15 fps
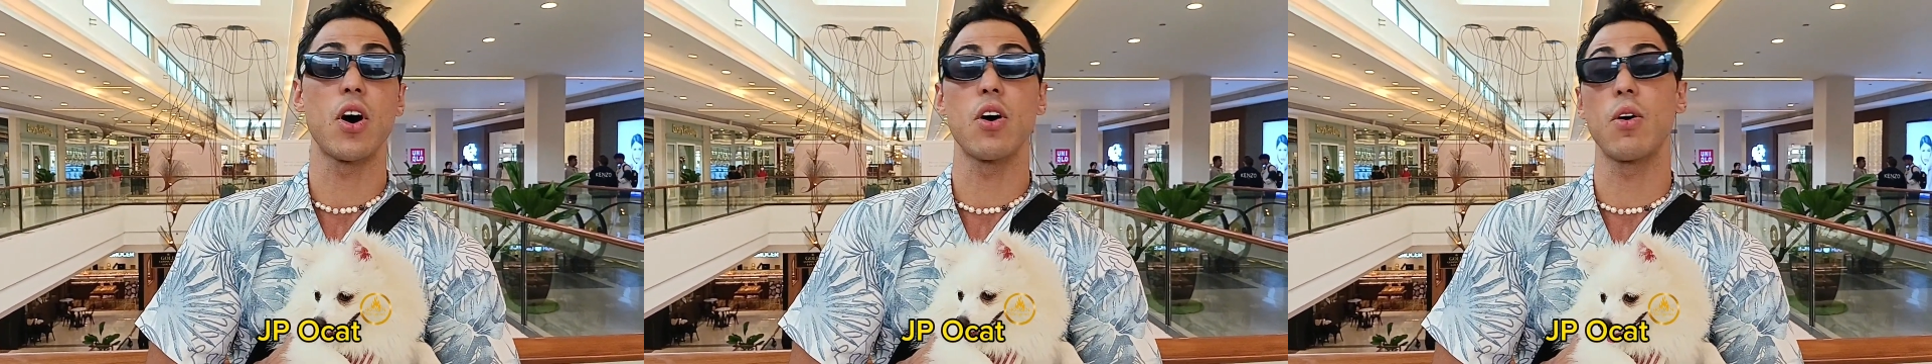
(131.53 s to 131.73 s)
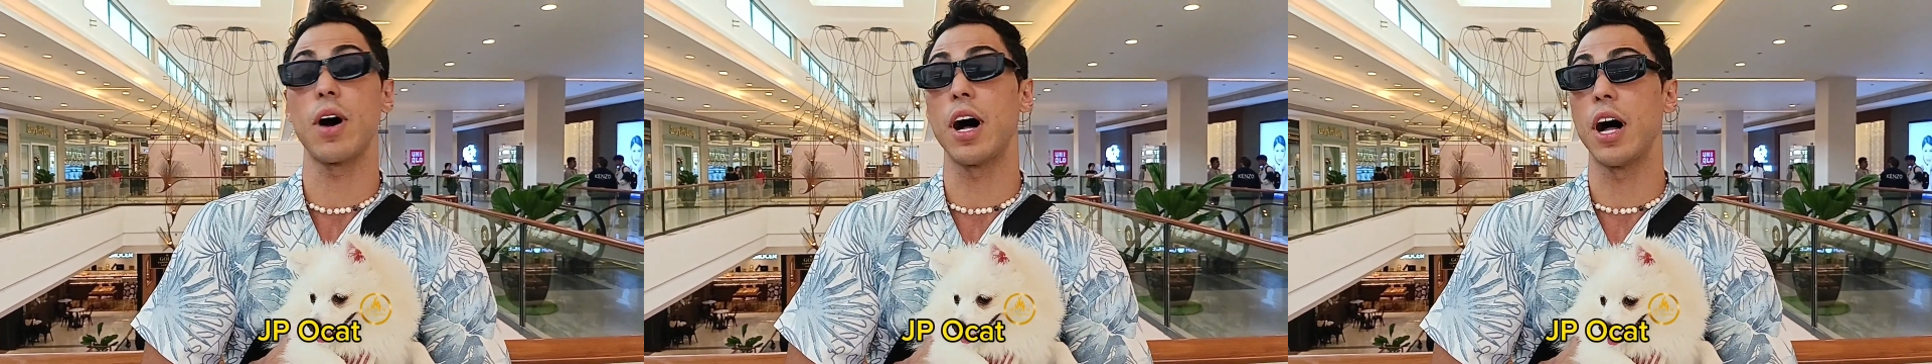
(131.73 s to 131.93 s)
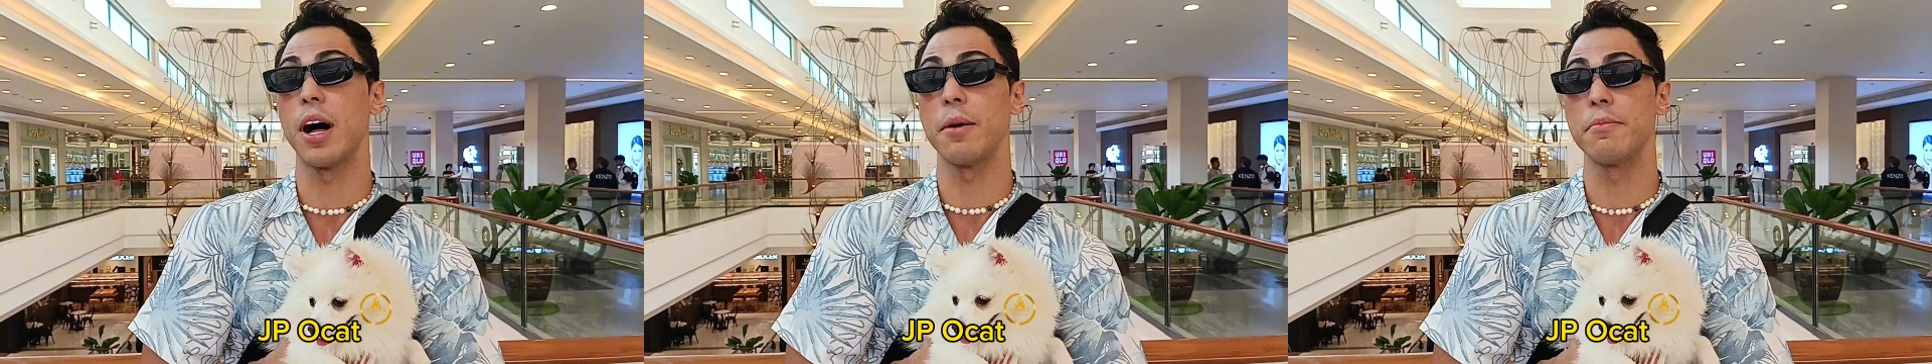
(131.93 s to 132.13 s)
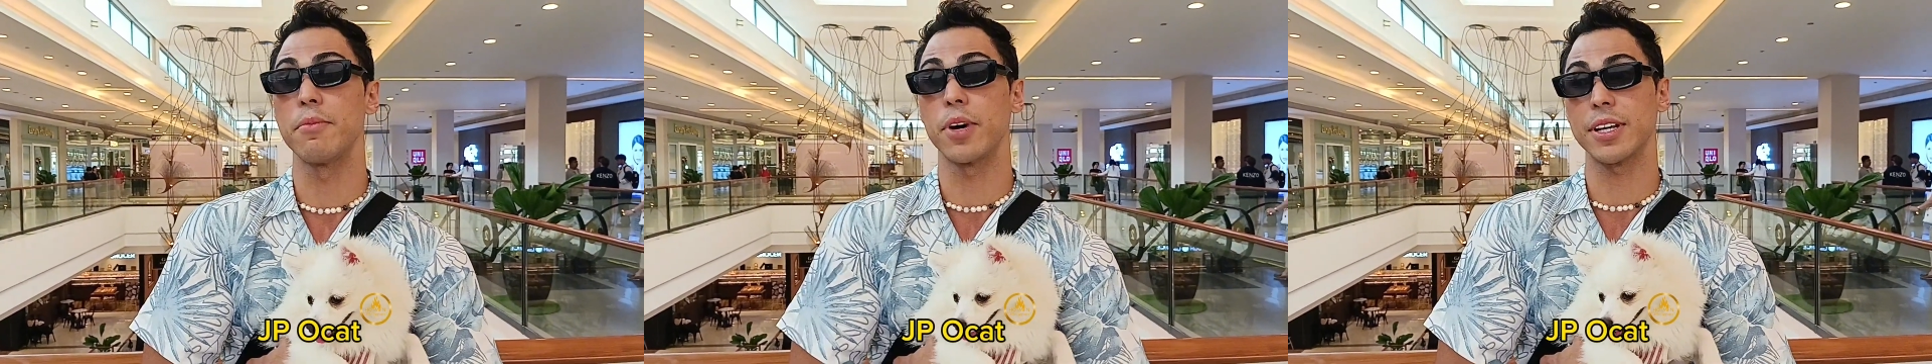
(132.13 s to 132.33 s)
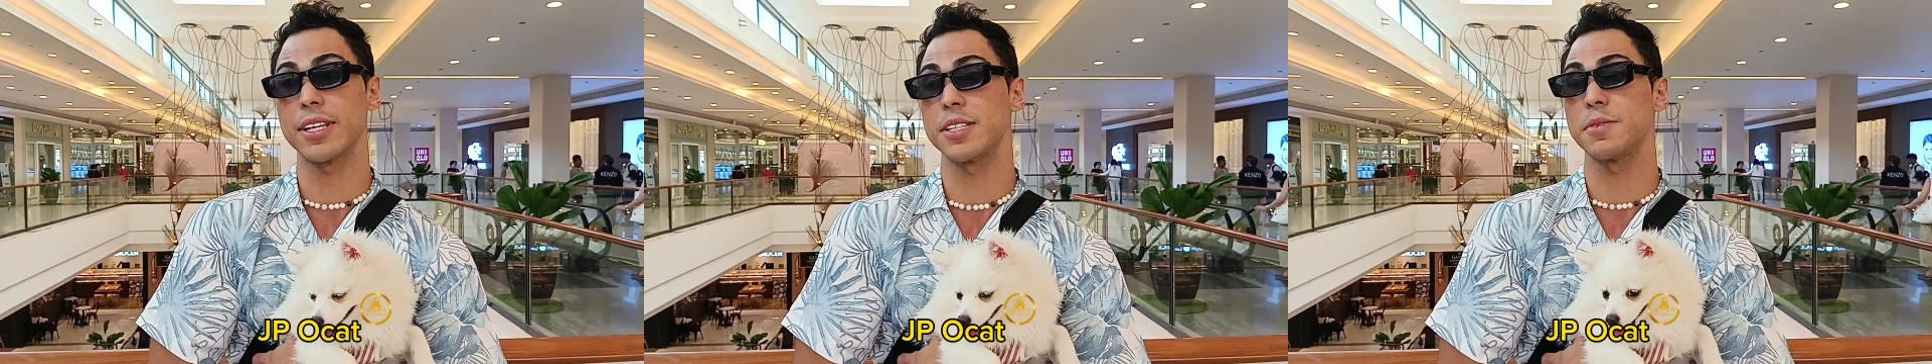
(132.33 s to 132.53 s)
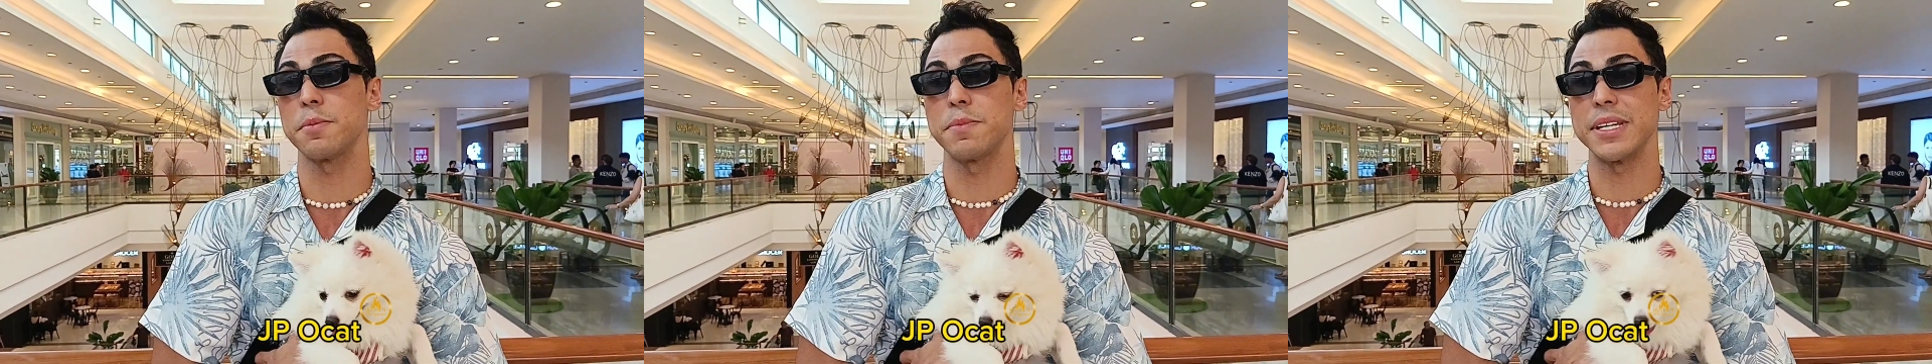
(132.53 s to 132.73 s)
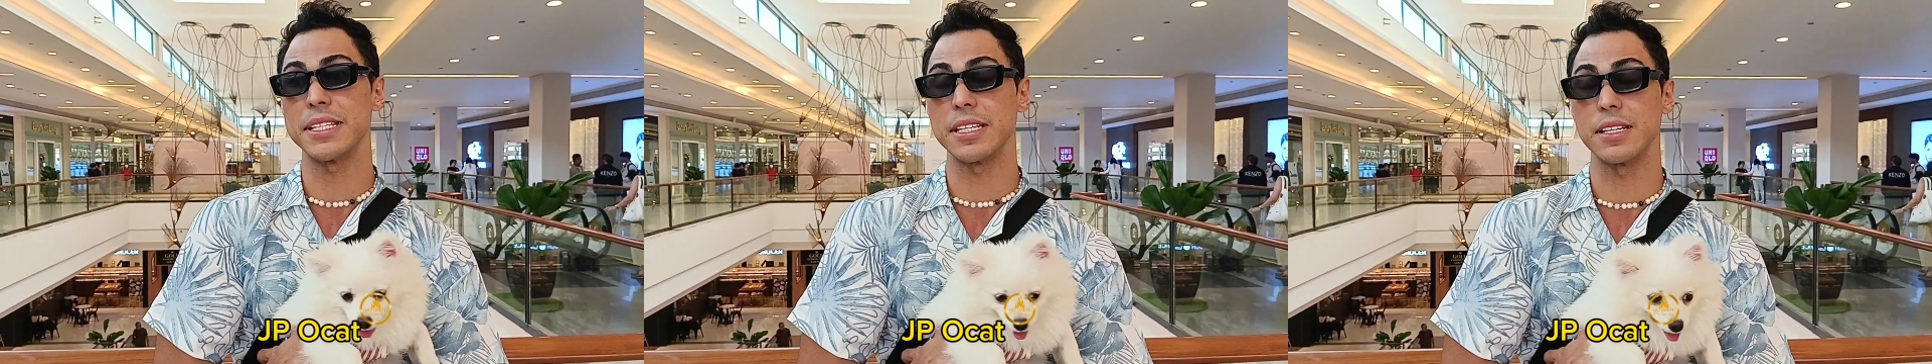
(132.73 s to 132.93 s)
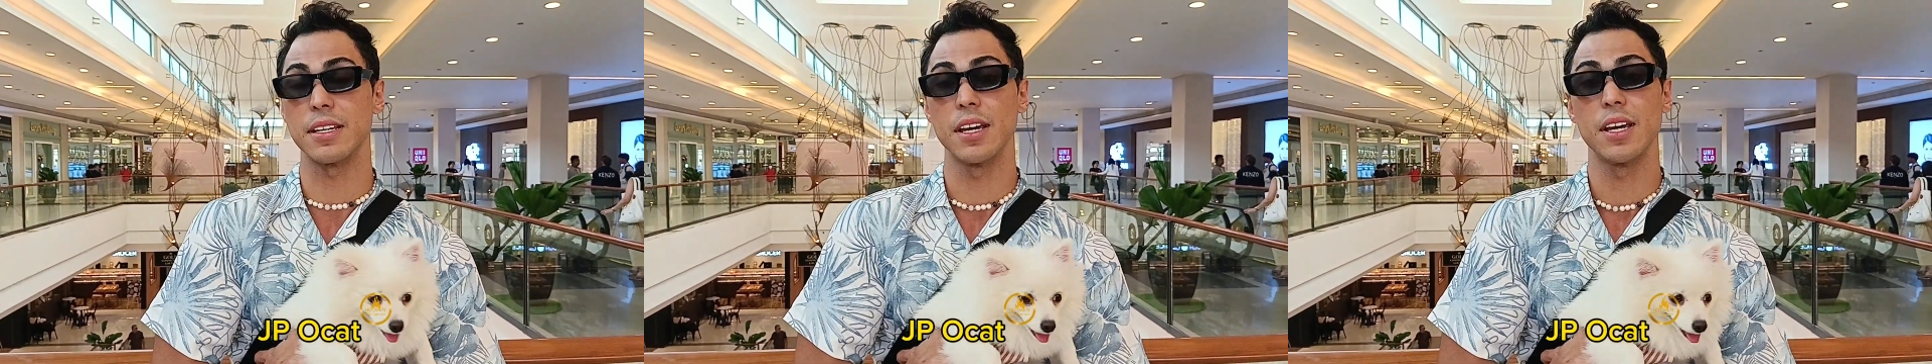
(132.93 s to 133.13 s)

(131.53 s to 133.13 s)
Oh, um, what keeps me busy?